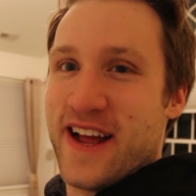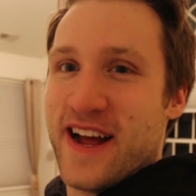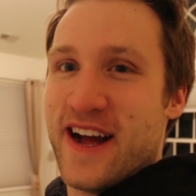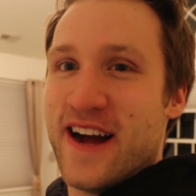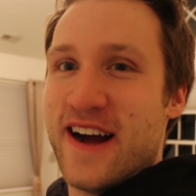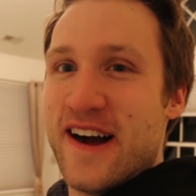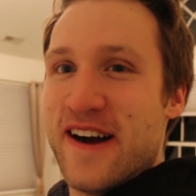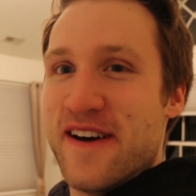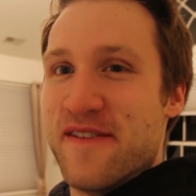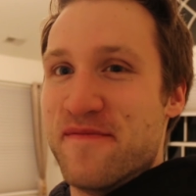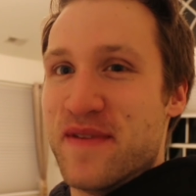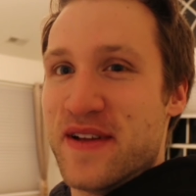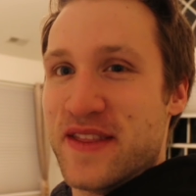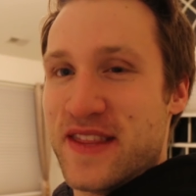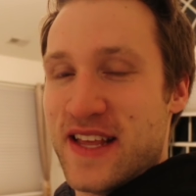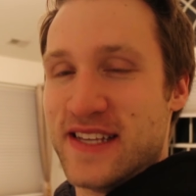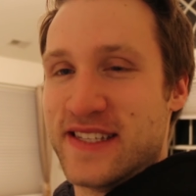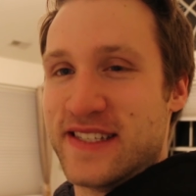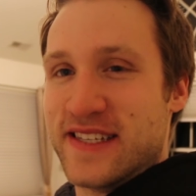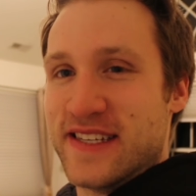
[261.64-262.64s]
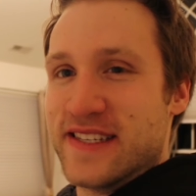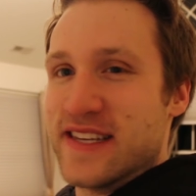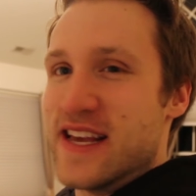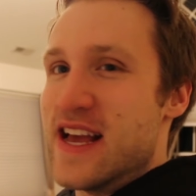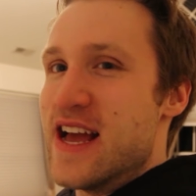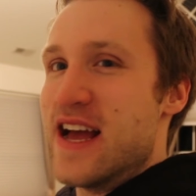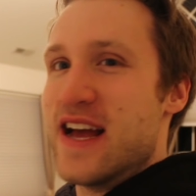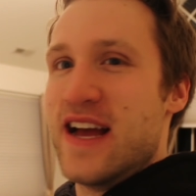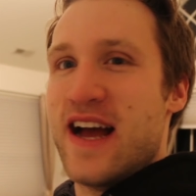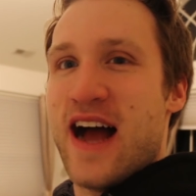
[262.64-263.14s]
um, but this is,
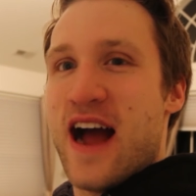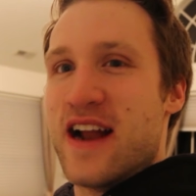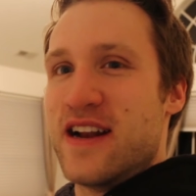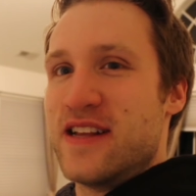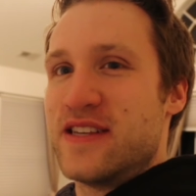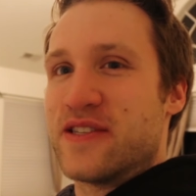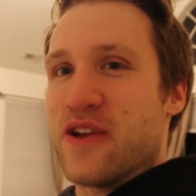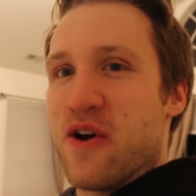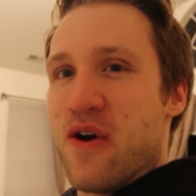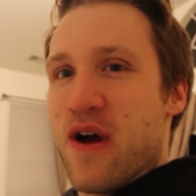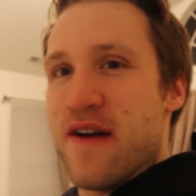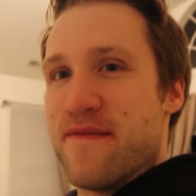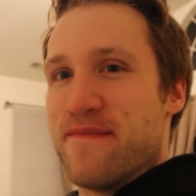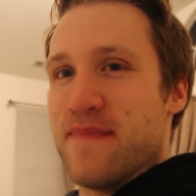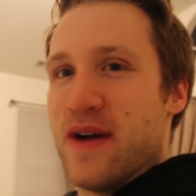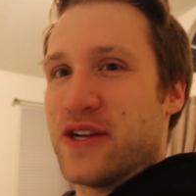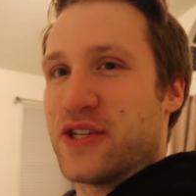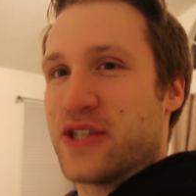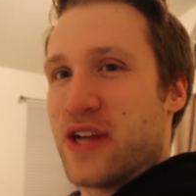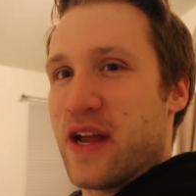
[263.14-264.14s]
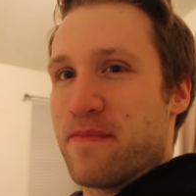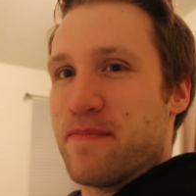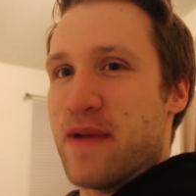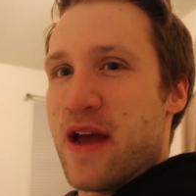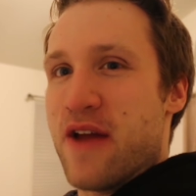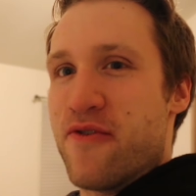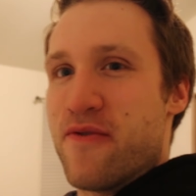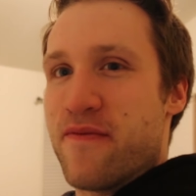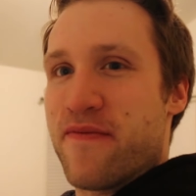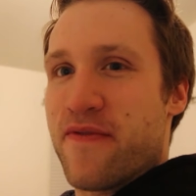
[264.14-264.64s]
I just don't have much like
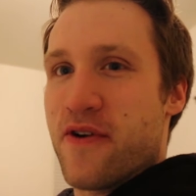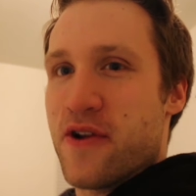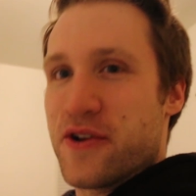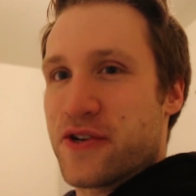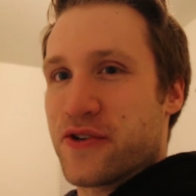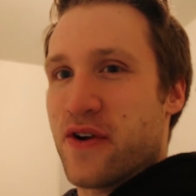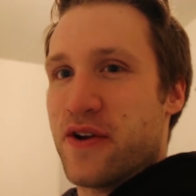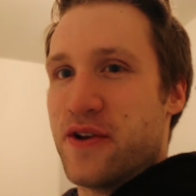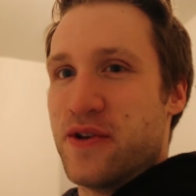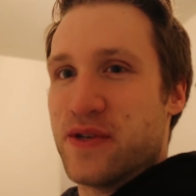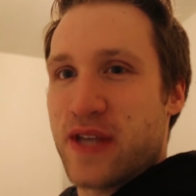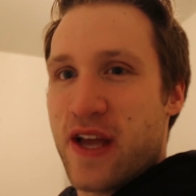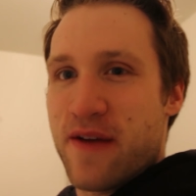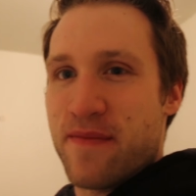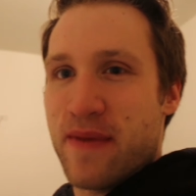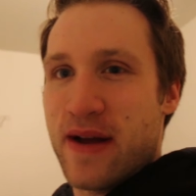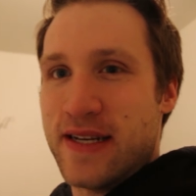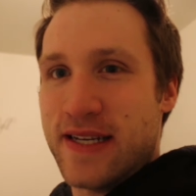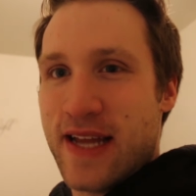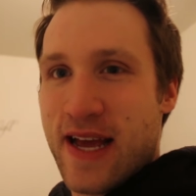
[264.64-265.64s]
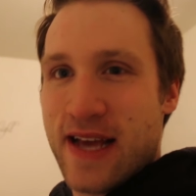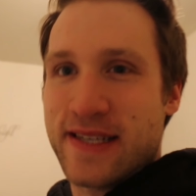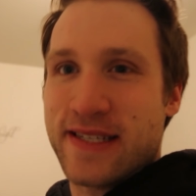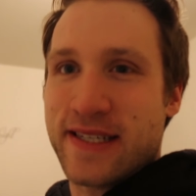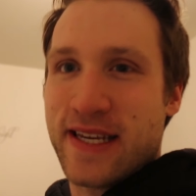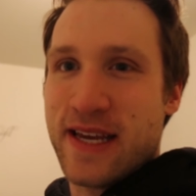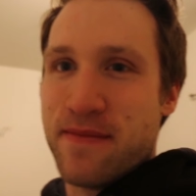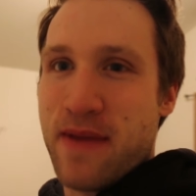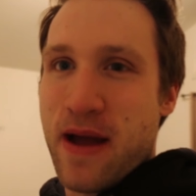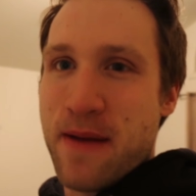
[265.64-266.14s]
bedroom furniture. I used to have my
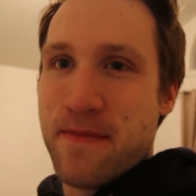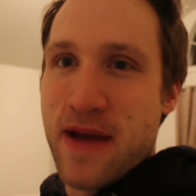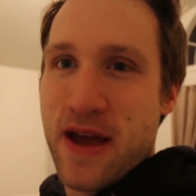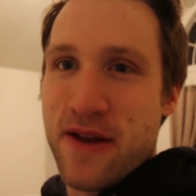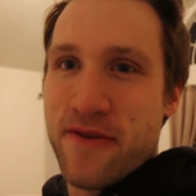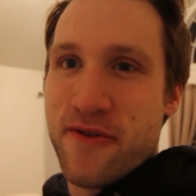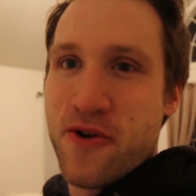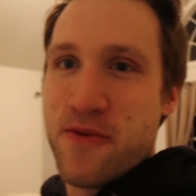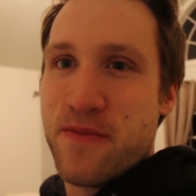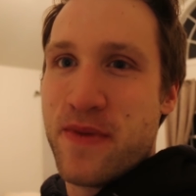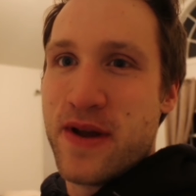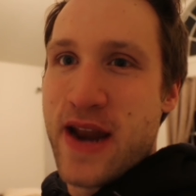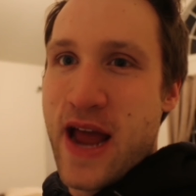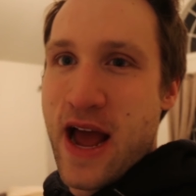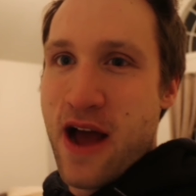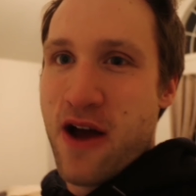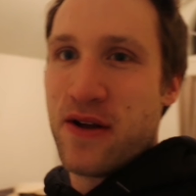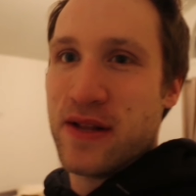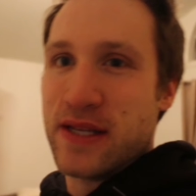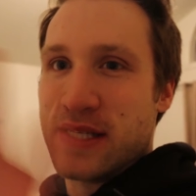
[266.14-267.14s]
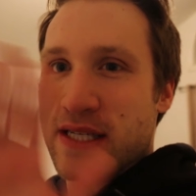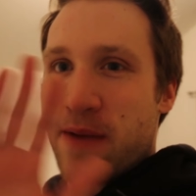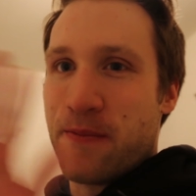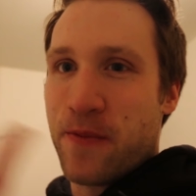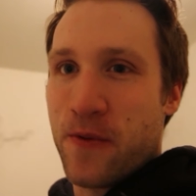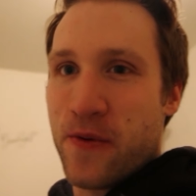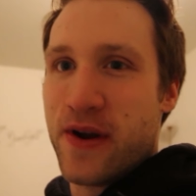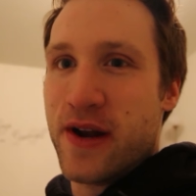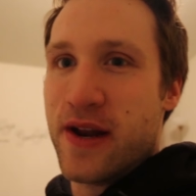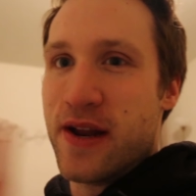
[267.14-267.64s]
desk in my bedroom, but now it's
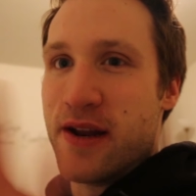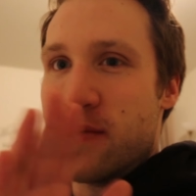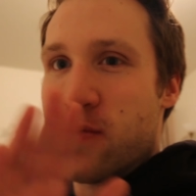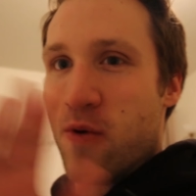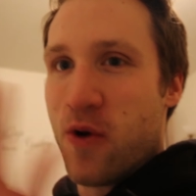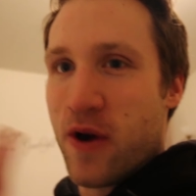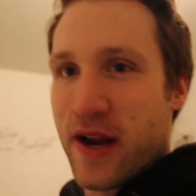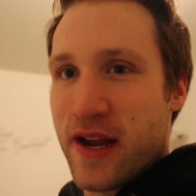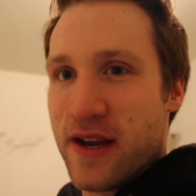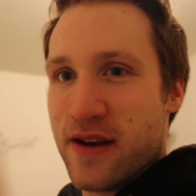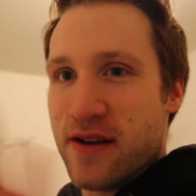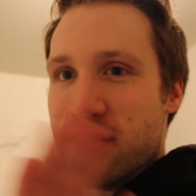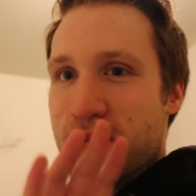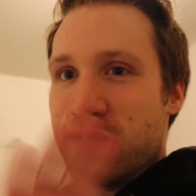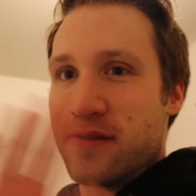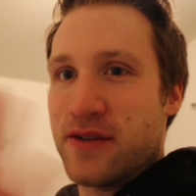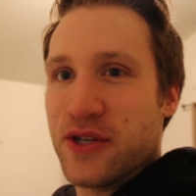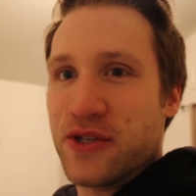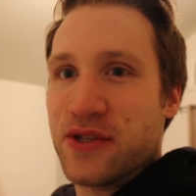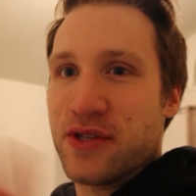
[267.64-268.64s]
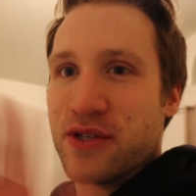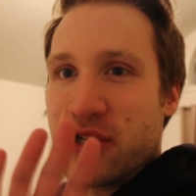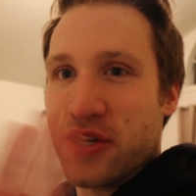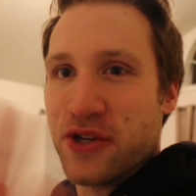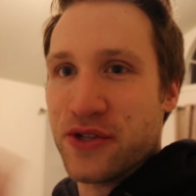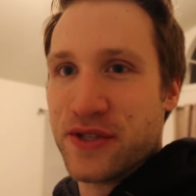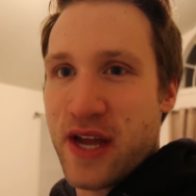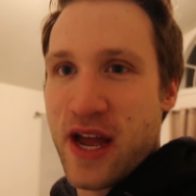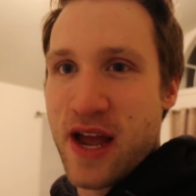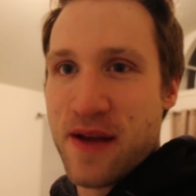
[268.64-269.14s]
separated work and just
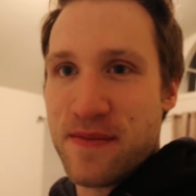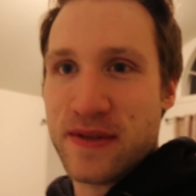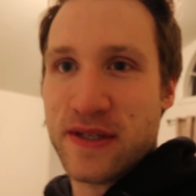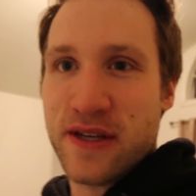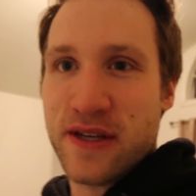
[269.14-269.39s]
chill time.